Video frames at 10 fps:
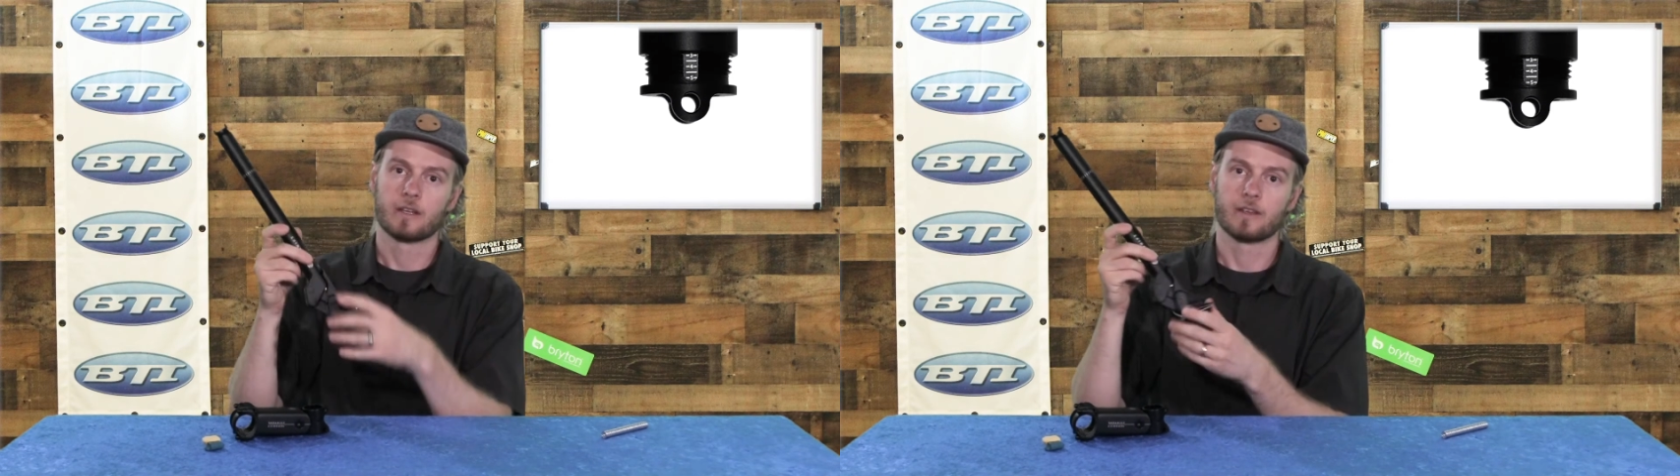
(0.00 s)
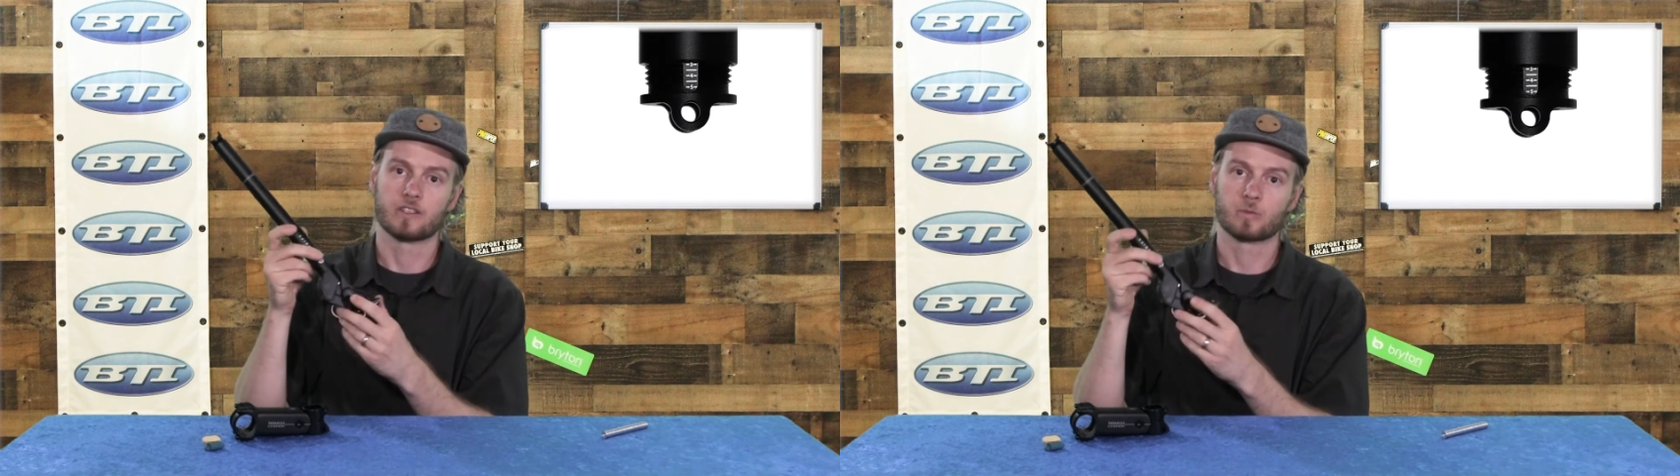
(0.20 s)

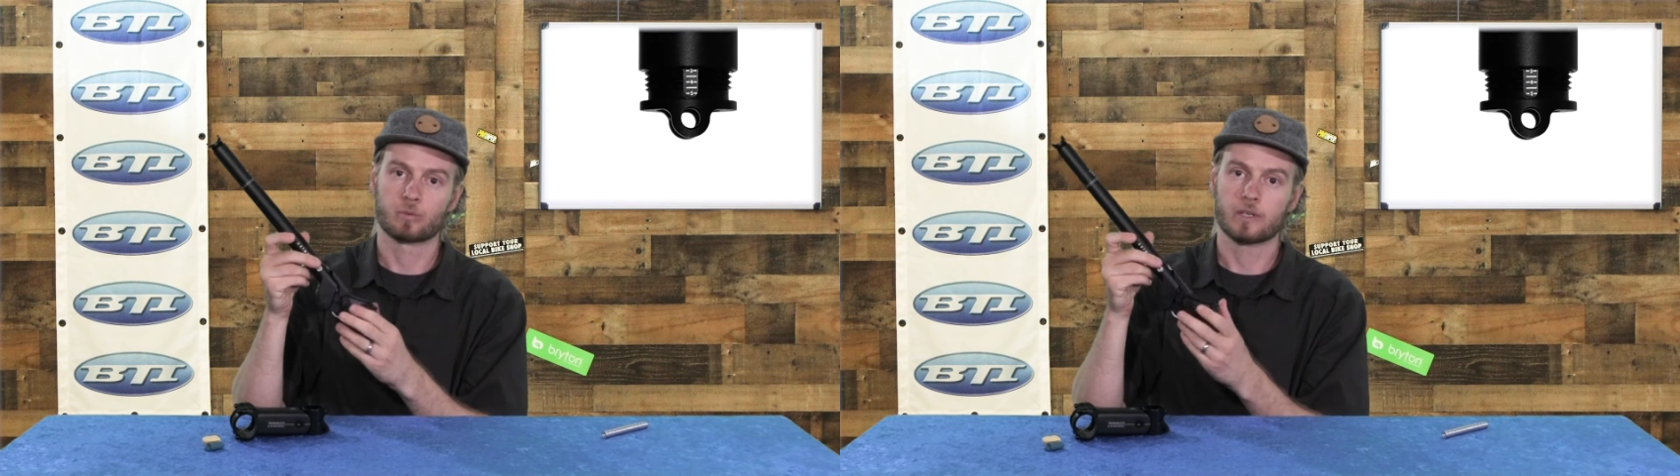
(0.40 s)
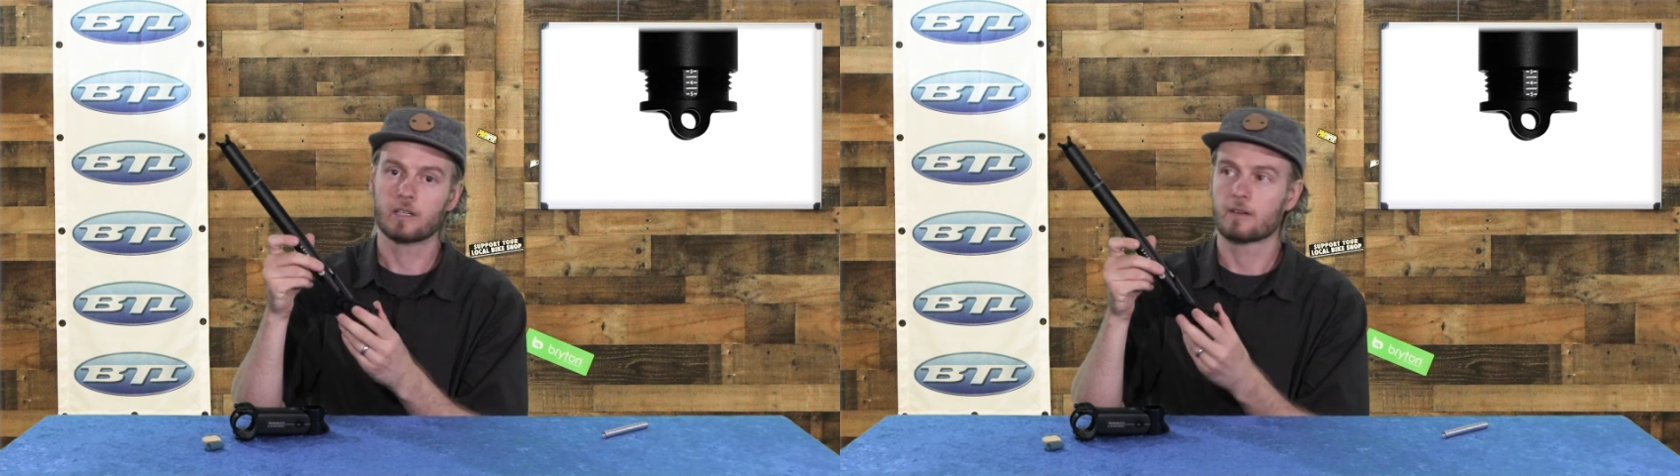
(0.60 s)
the
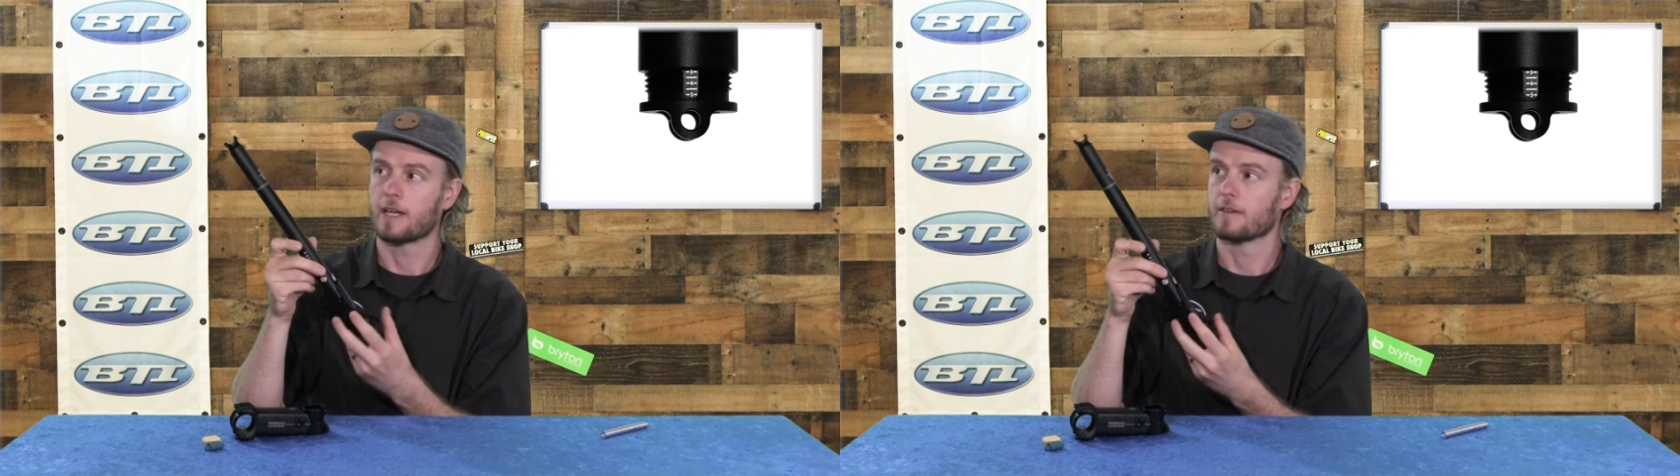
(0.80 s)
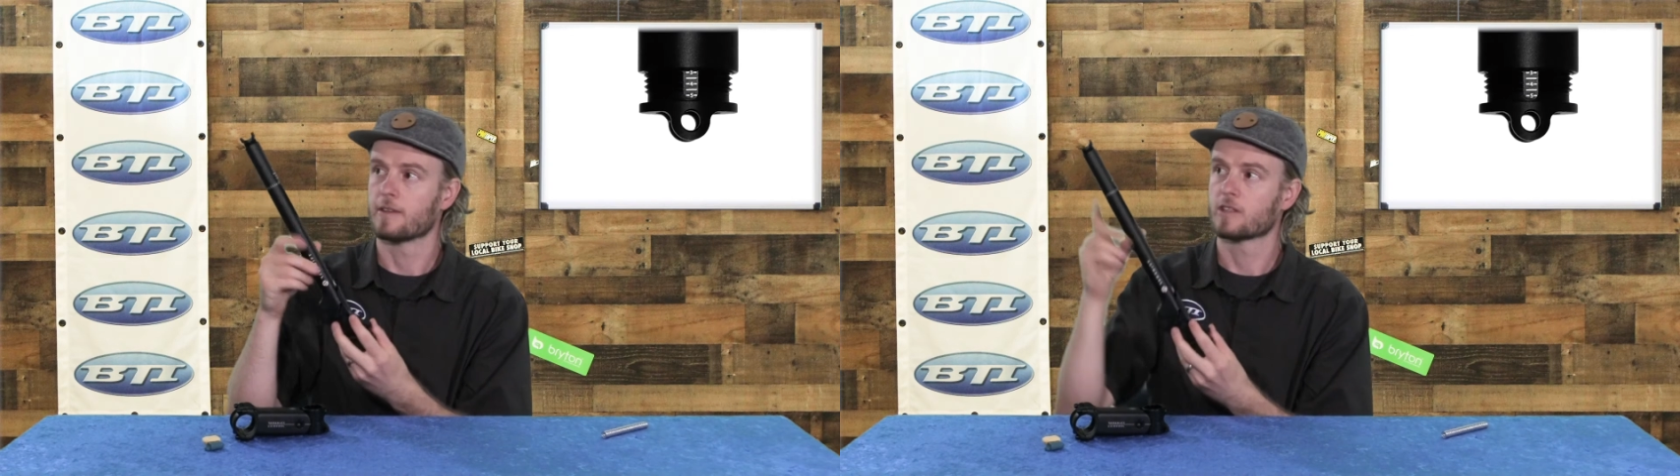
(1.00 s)
spring
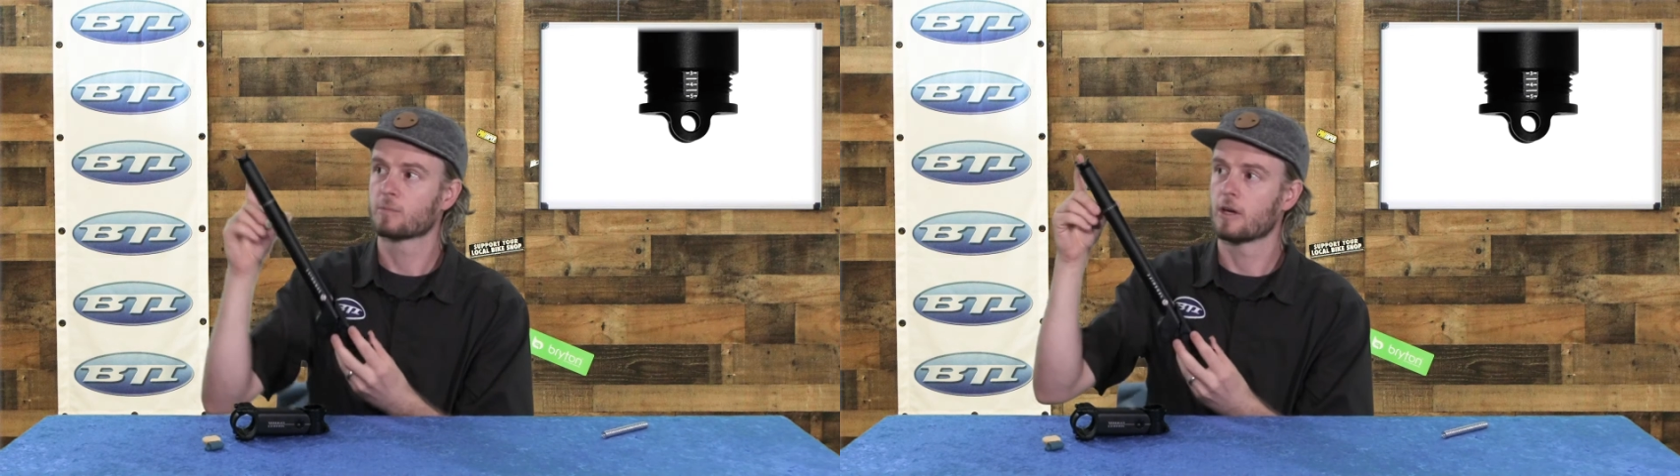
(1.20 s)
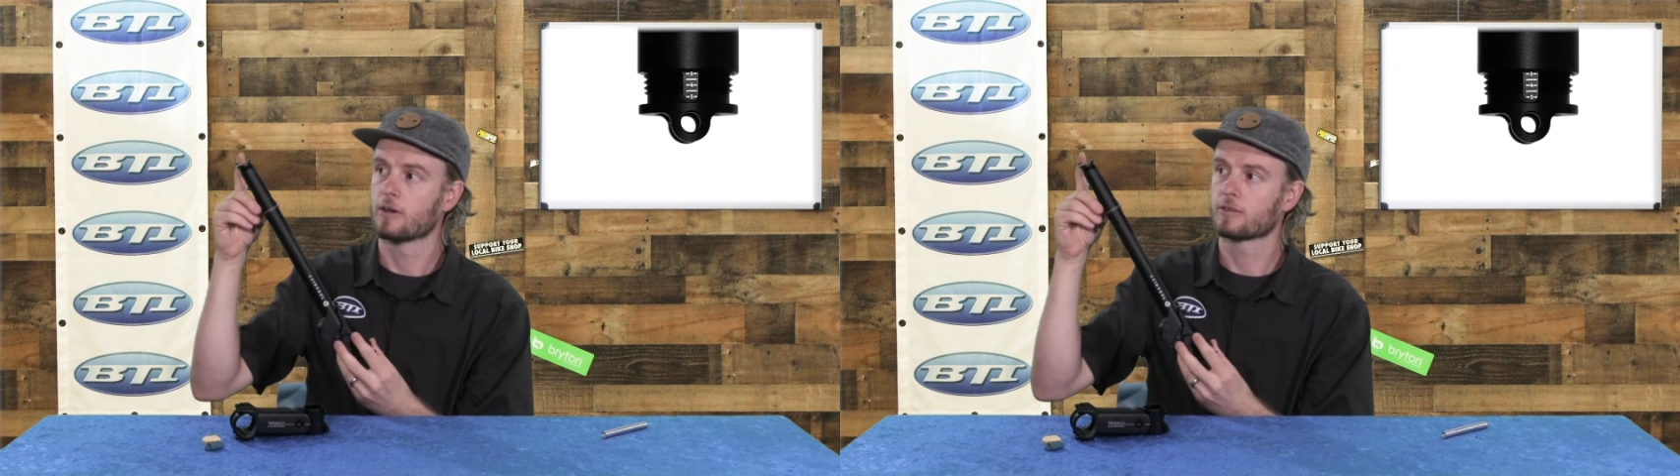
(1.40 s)
rate of this
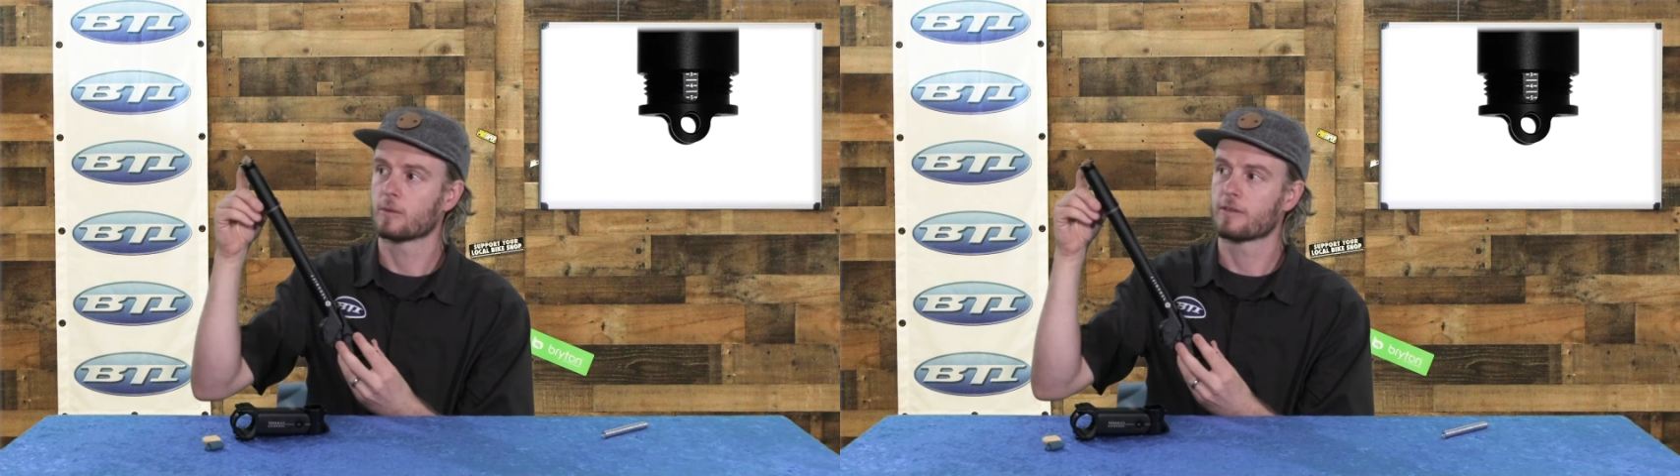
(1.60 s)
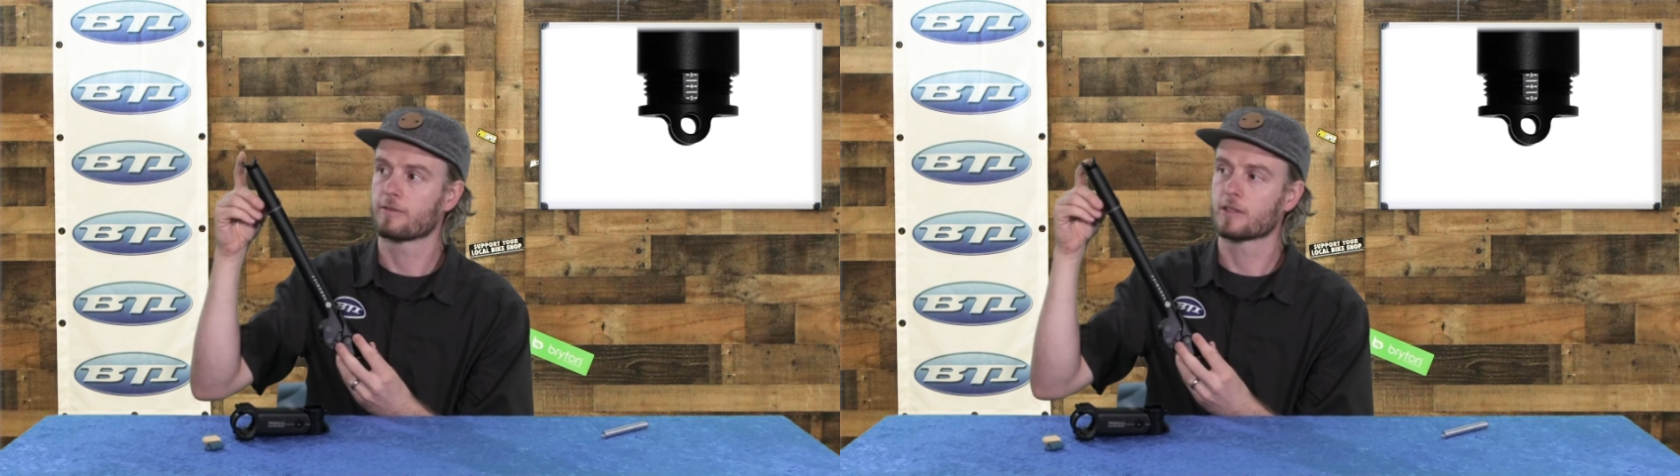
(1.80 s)
post with,